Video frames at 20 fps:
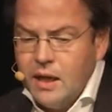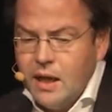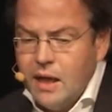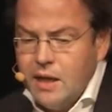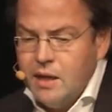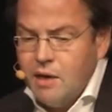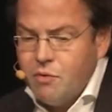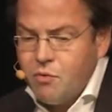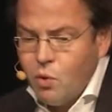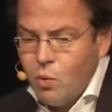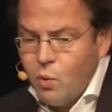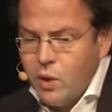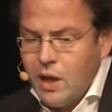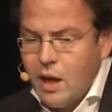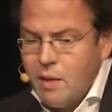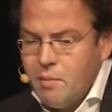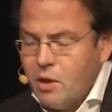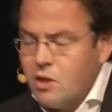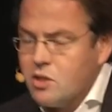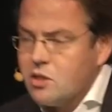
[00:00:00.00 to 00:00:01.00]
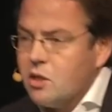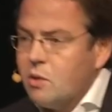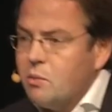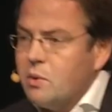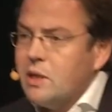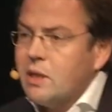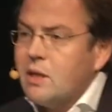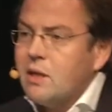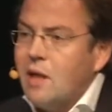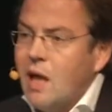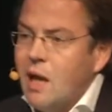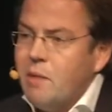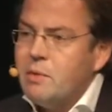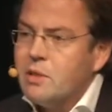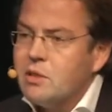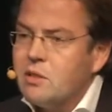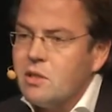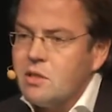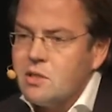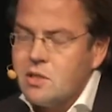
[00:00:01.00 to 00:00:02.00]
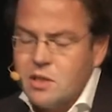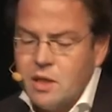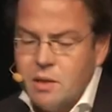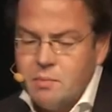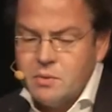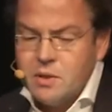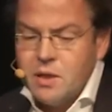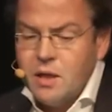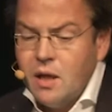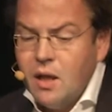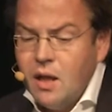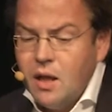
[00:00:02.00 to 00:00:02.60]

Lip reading: And therefore we came also with the climate concept.